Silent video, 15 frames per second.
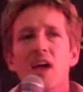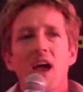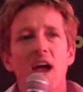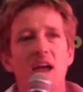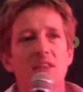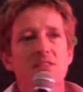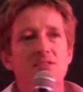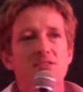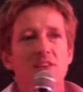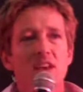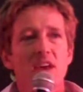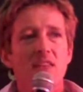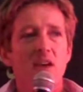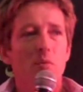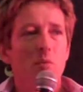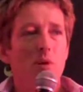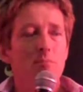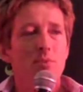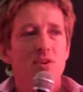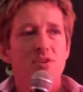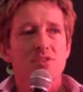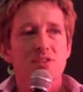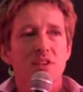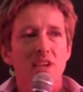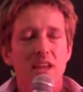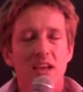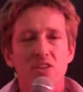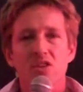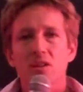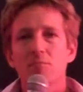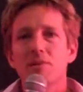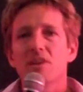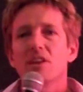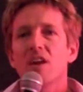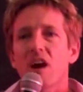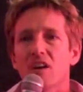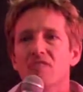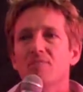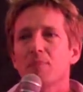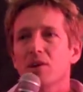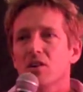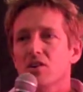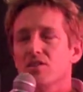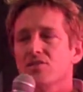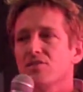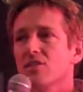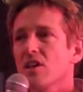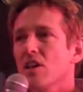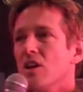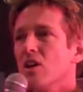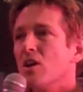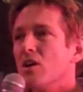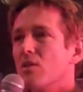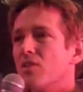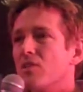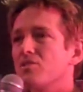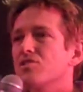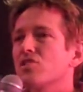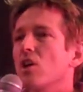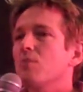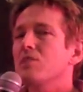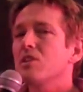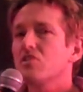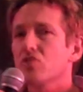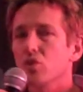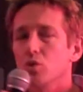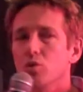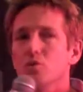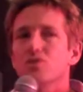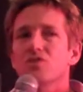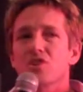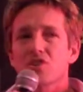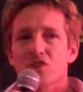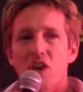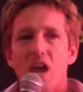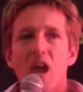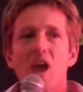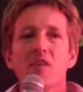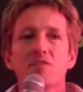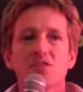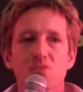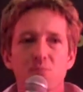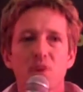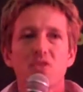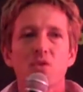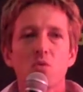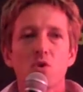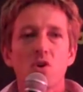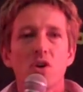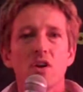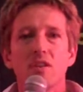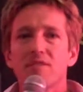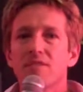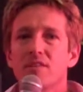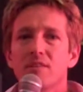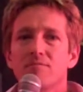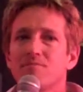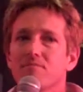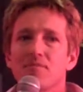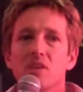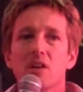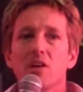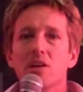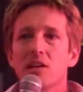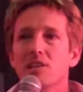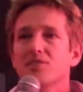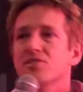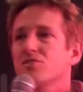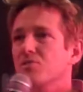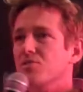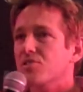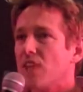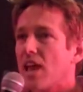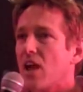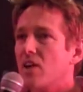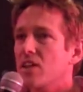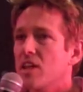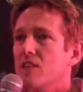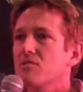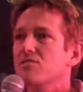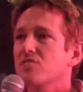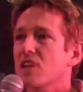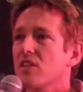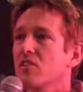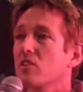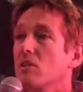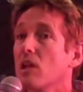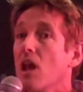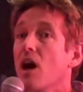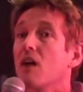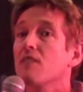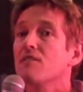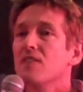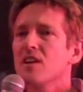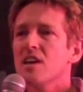And today that one person can actually be enough, because there are so many tools to share and spread the word. If you, you know, you listen to a sound, you hear a sound that you love,